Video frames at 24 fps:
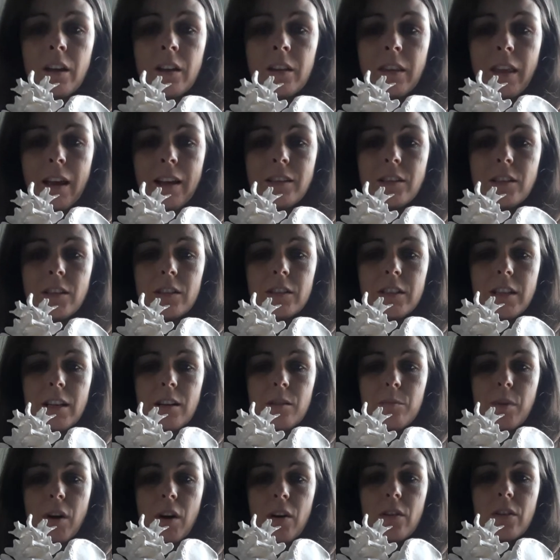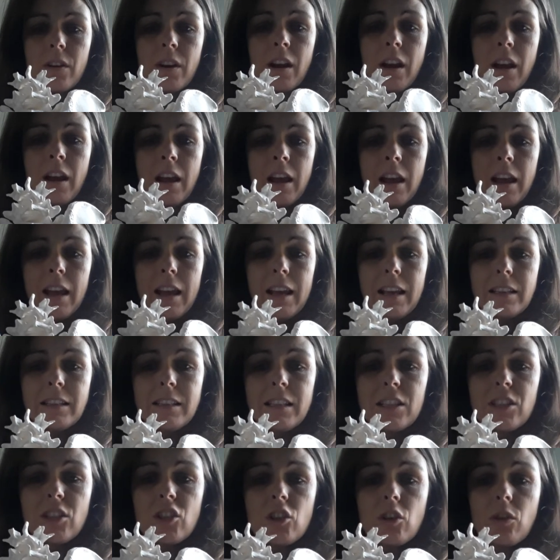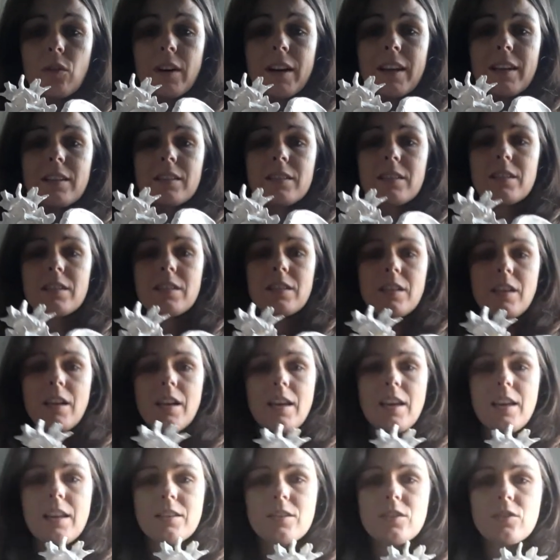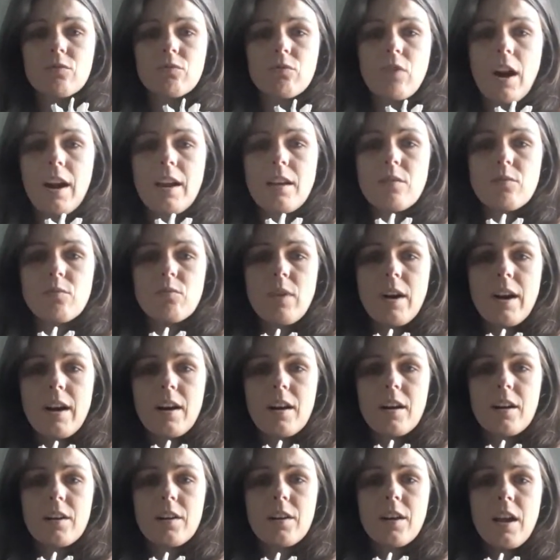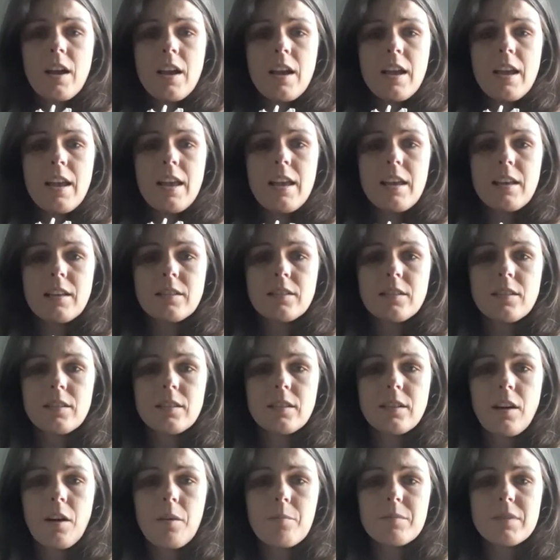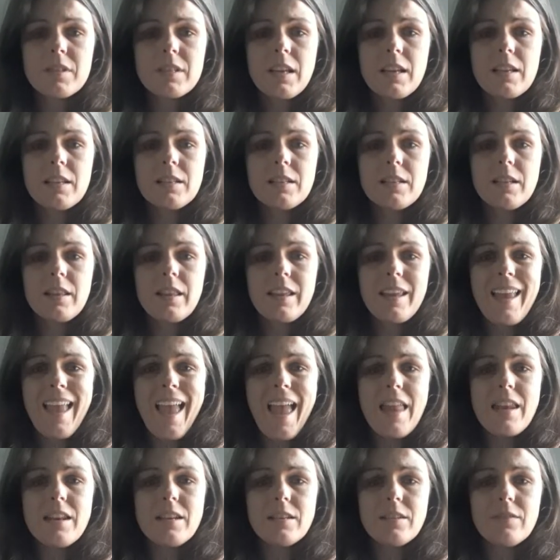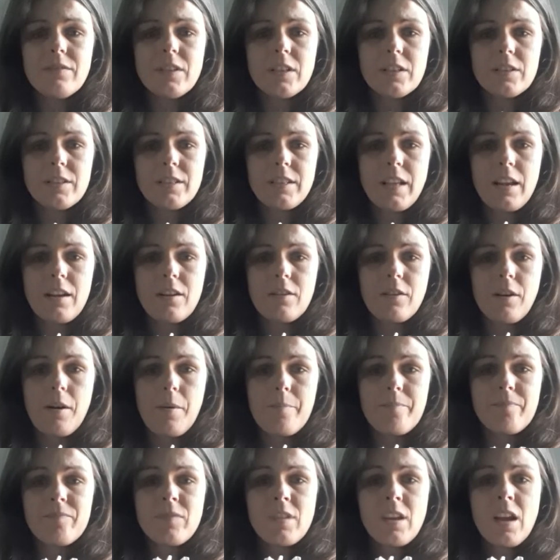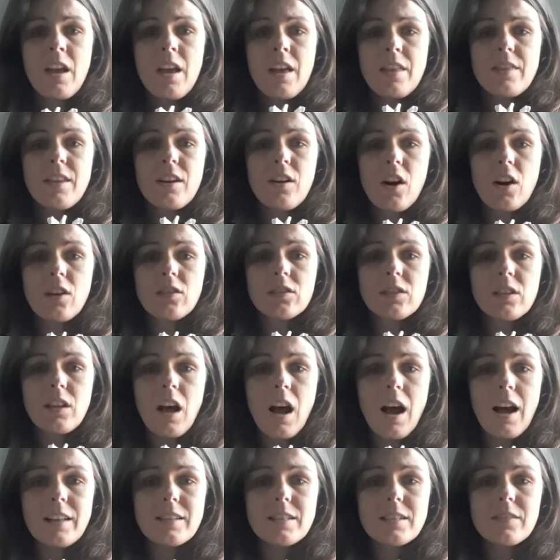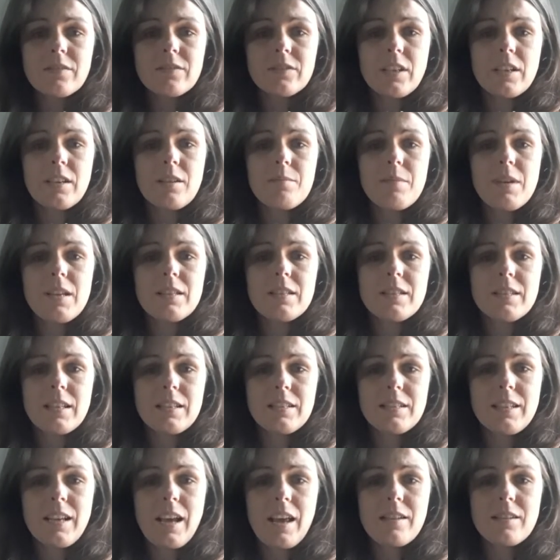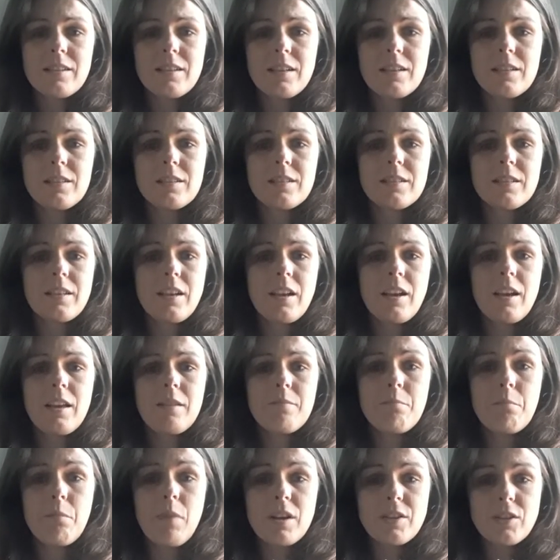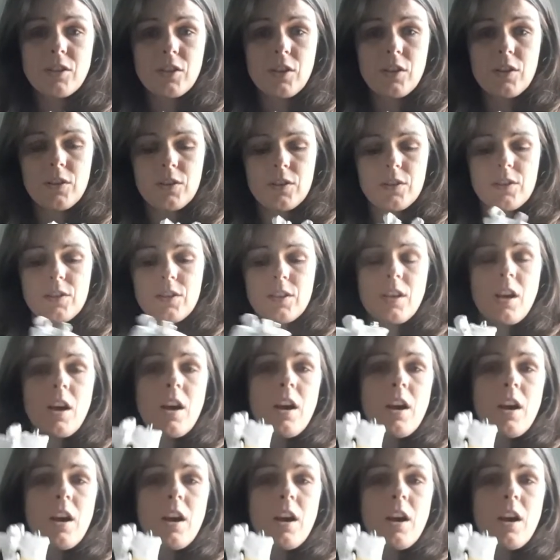that's your tailbone. It's a joint. It's right where it comes into the end of your sacrum. There are lots of ligaments and tendons and muscles